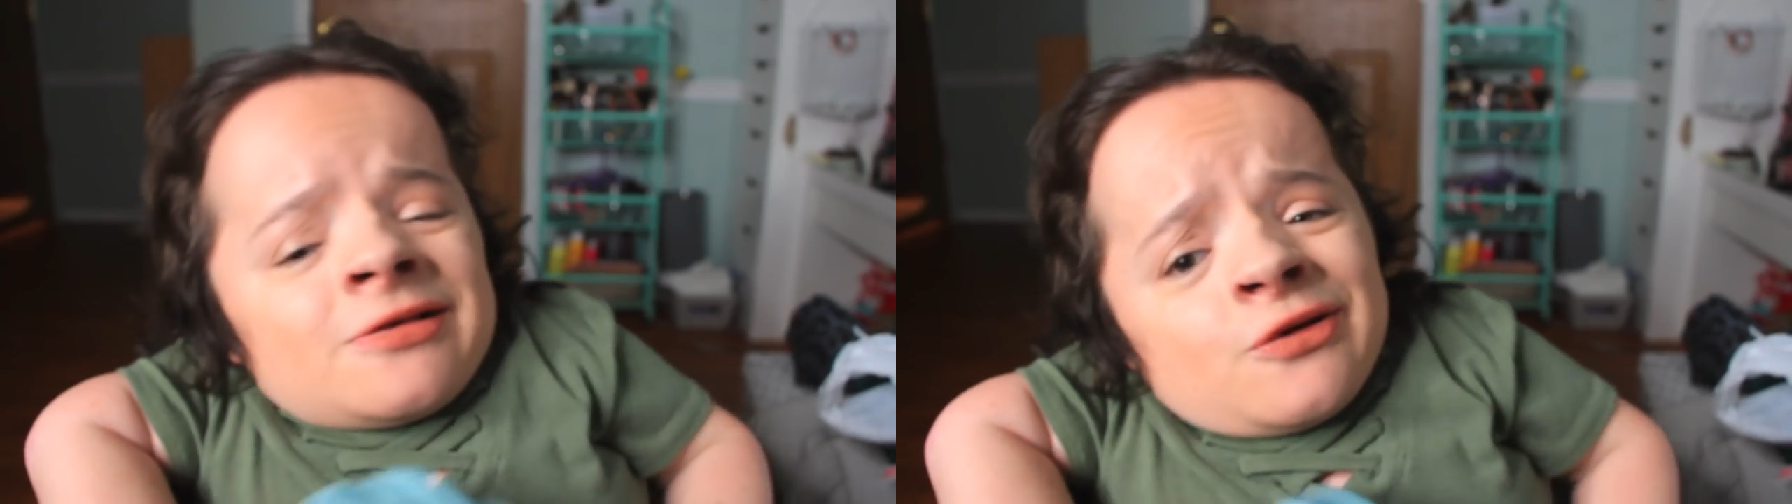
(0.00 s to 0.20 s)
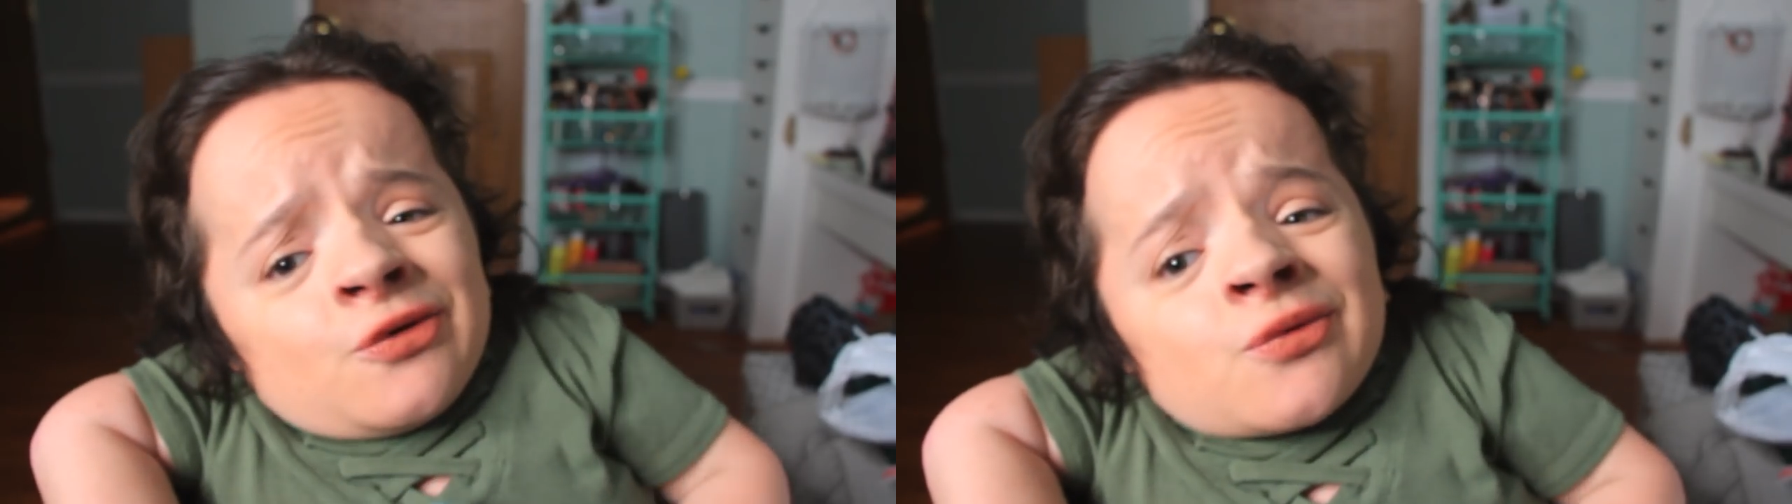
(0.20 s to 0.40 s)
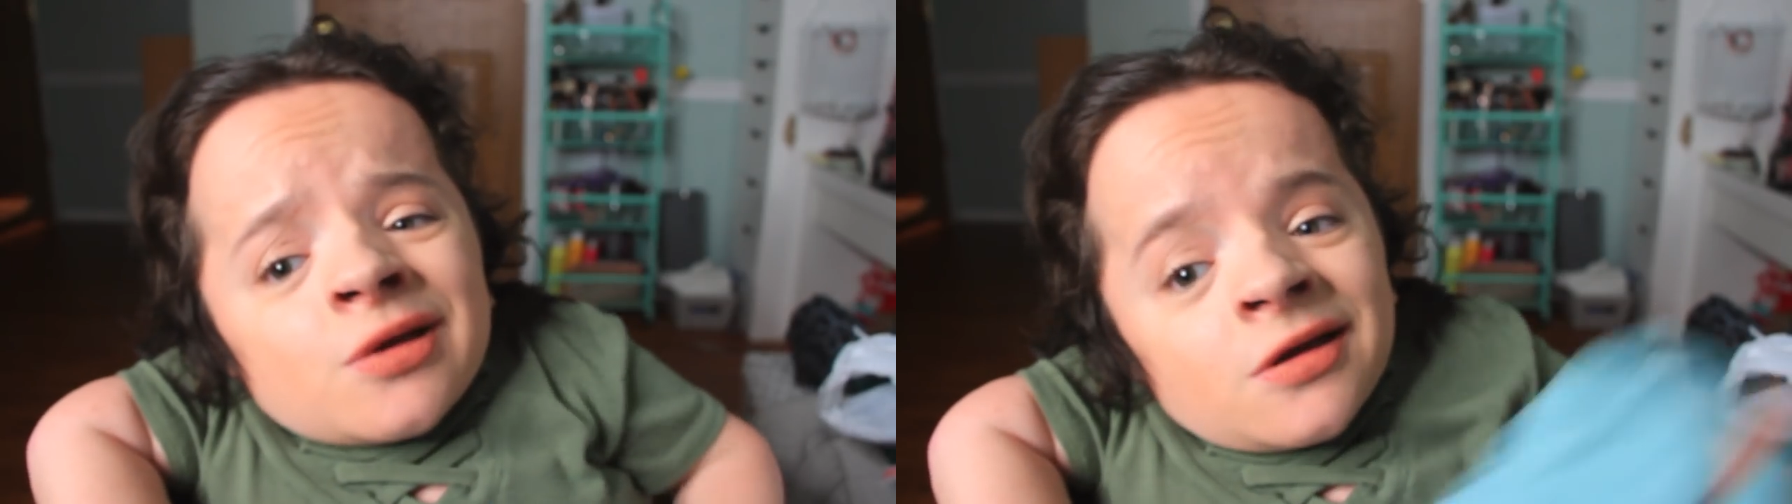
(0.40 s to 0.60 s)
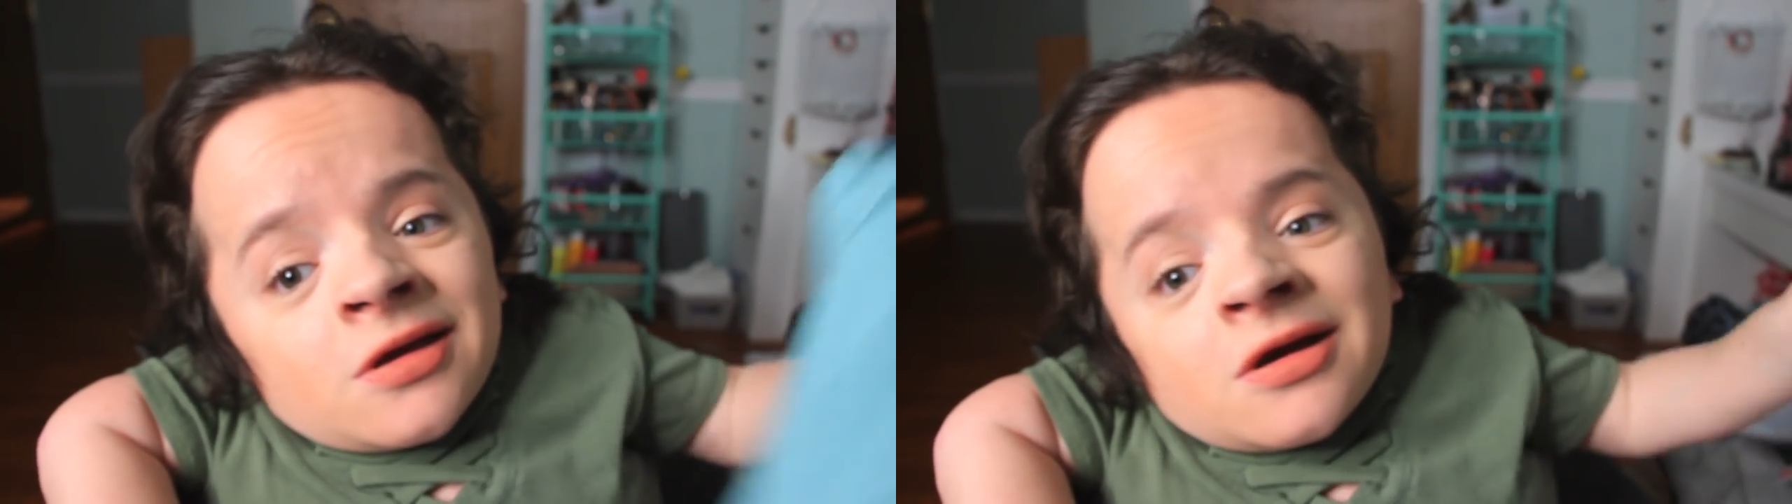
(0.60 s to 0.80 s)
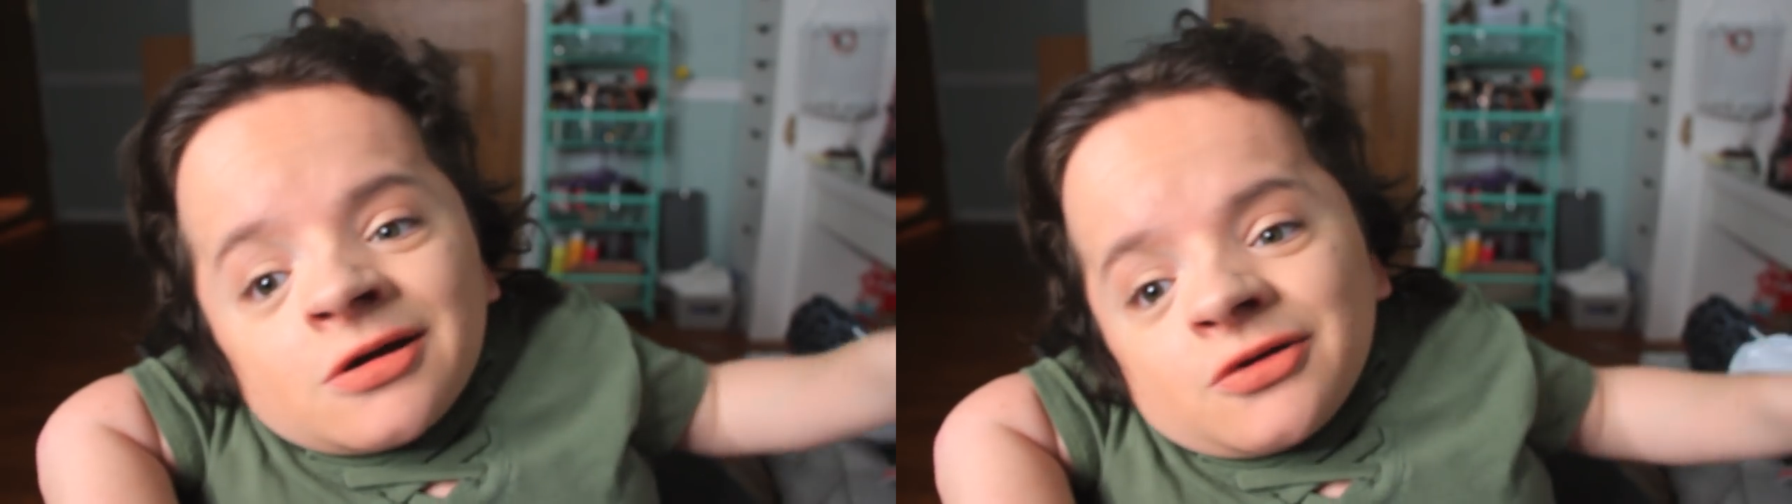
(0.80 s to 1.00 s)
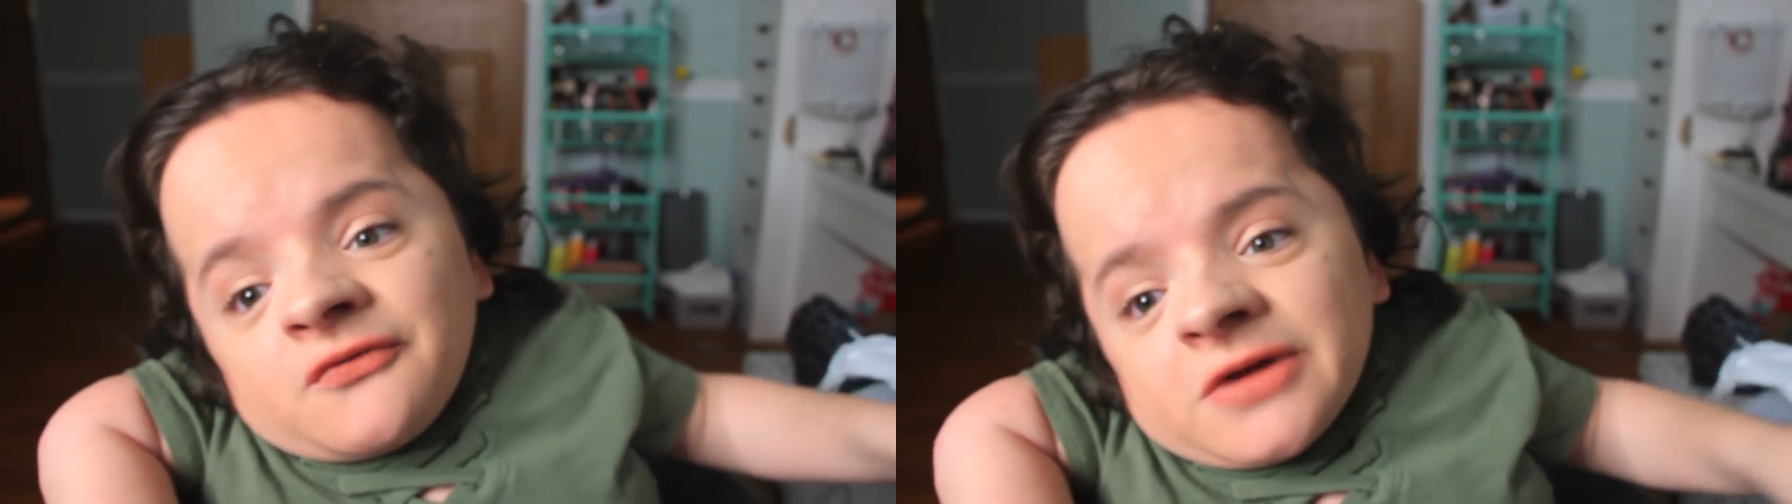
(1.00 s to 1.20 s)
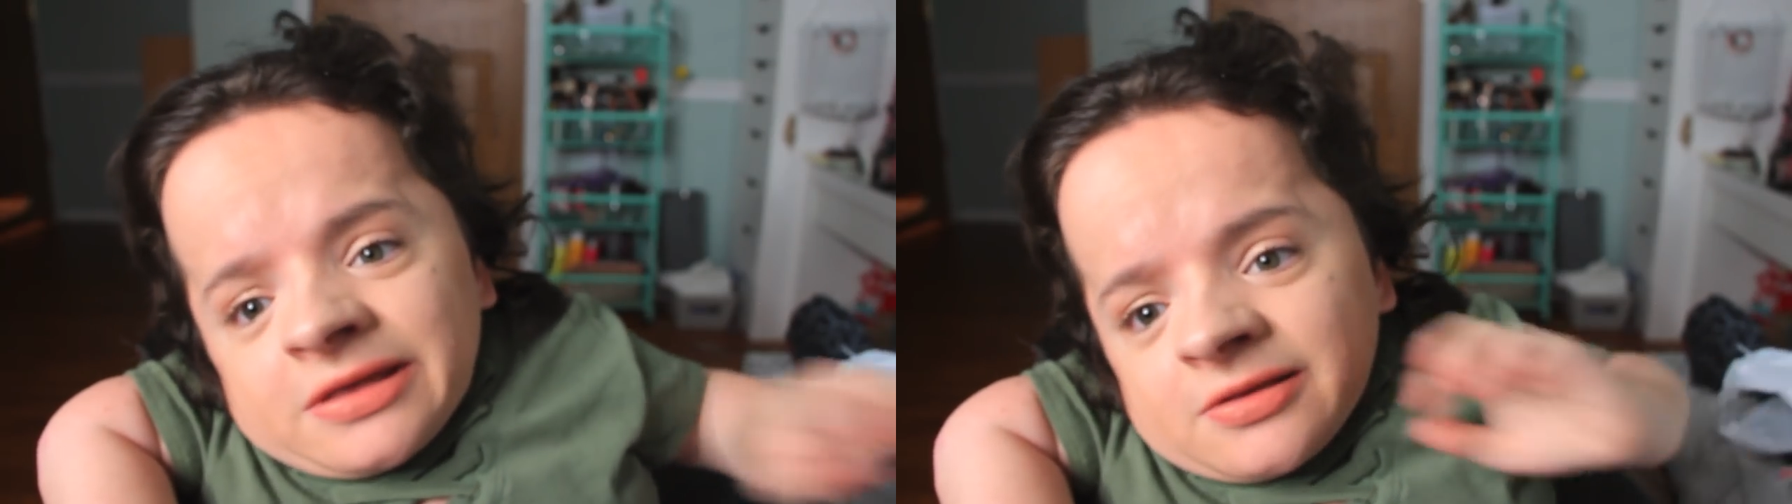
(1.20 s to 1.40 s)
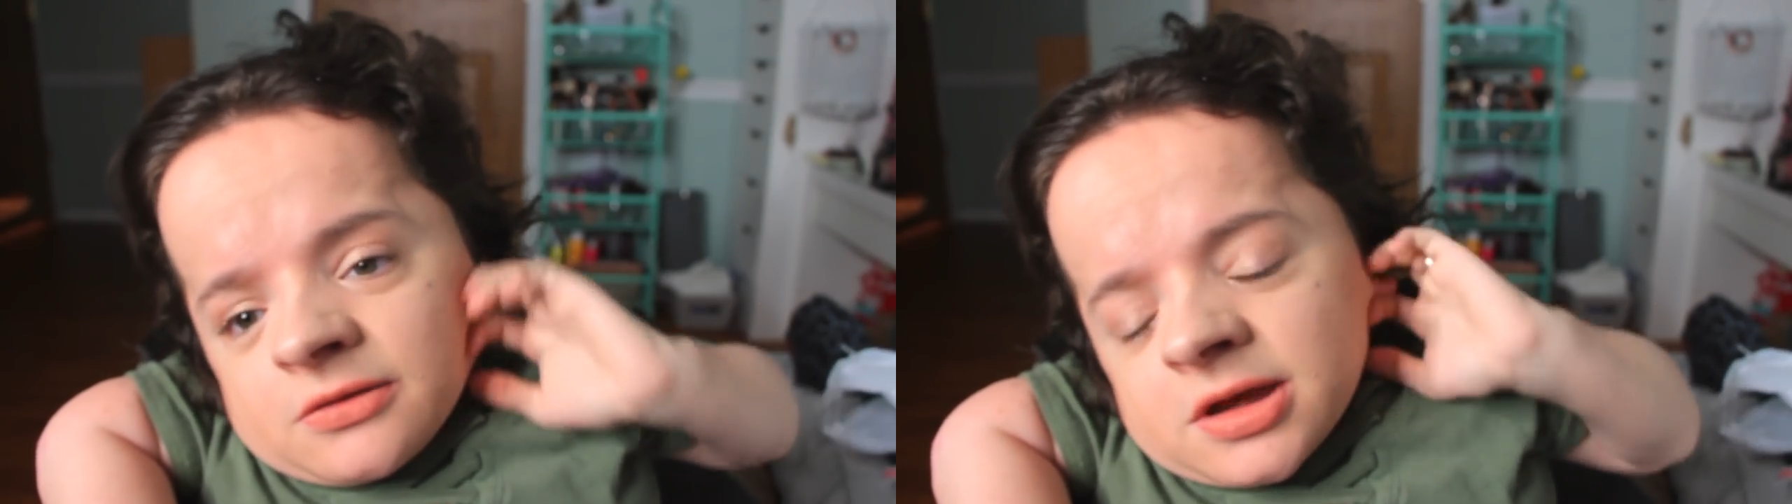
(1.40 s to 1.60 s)
so I don't know if I
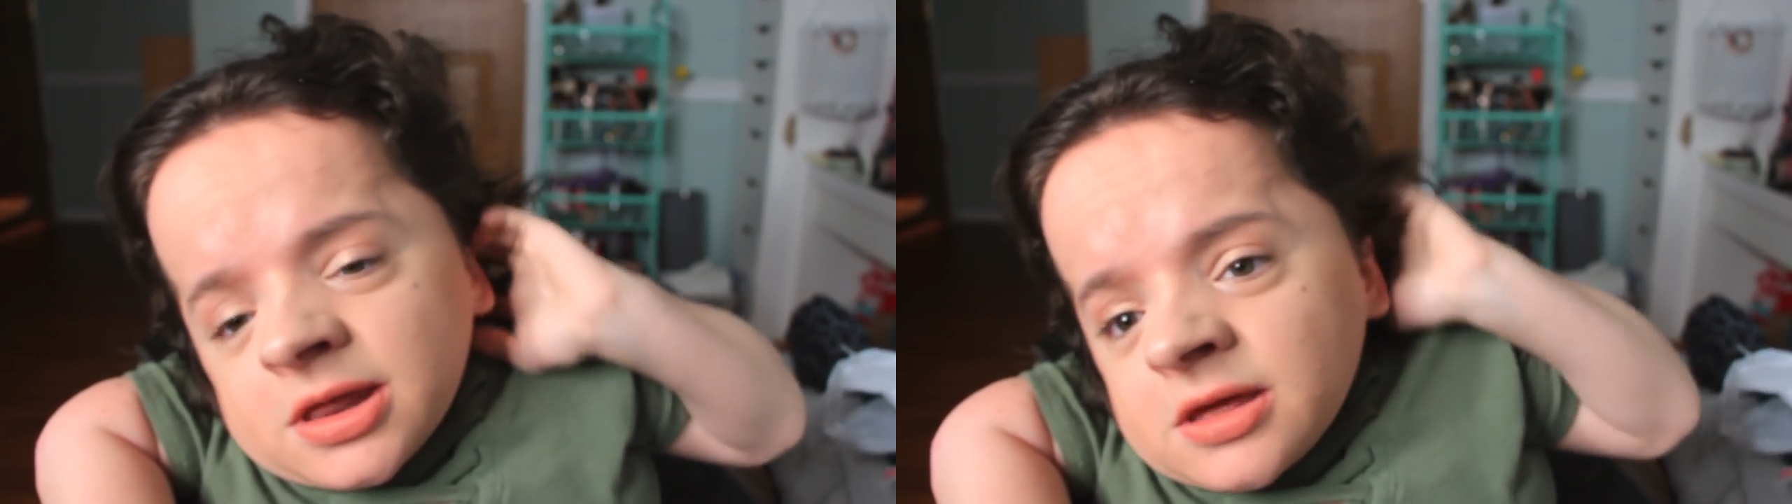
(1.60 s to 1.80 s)
can still get